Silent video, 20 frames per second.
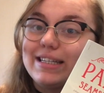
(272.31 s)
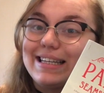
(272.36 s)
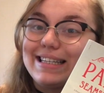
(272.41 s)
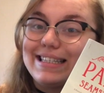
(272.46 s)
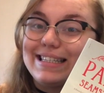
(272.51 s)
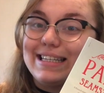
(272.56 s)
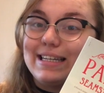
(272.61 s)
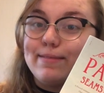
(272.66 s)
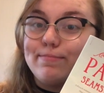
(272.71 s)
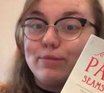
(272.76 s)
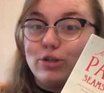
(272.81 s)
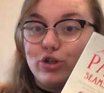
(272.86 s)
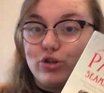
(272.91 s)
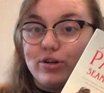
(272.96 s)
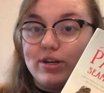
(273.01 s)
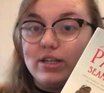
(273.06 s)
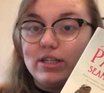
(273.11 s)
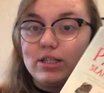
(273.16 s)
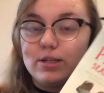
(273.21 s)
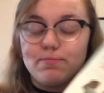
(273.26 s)

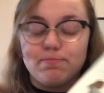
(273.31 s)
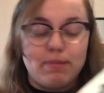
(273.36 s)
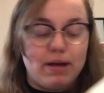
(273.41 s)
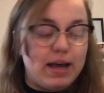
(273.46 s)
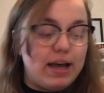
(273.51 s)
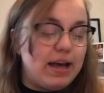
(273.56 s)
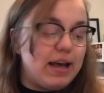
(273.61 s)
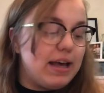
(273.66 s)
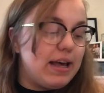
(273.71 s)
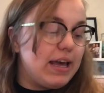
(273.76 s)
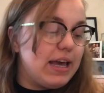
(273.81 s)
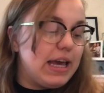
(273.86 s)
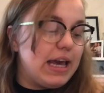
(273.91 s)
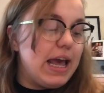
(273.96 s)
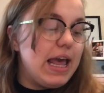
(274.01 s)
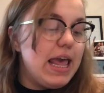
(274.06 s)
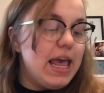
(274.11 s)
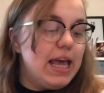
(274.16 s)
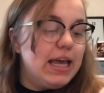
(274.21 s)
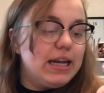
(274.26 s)
Seamstress by
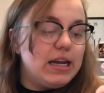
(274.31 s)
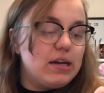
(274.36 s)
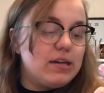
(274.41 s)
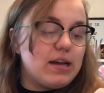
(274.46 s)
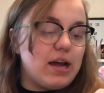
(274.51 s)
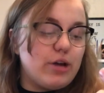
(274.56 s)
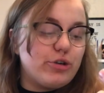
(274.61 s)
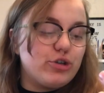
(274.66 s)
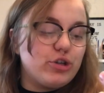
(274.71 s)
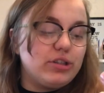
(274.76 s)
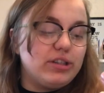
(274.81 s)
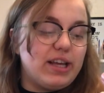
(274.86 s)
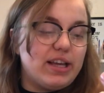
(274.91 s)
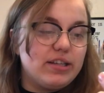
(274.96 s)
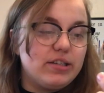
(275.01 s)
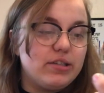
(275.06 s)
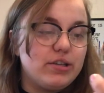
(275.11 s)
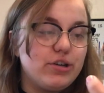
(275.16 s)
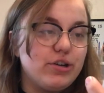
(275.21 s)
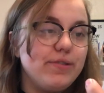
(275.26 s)
Natasha
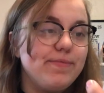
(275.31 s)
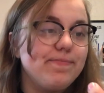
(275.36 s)
Lester.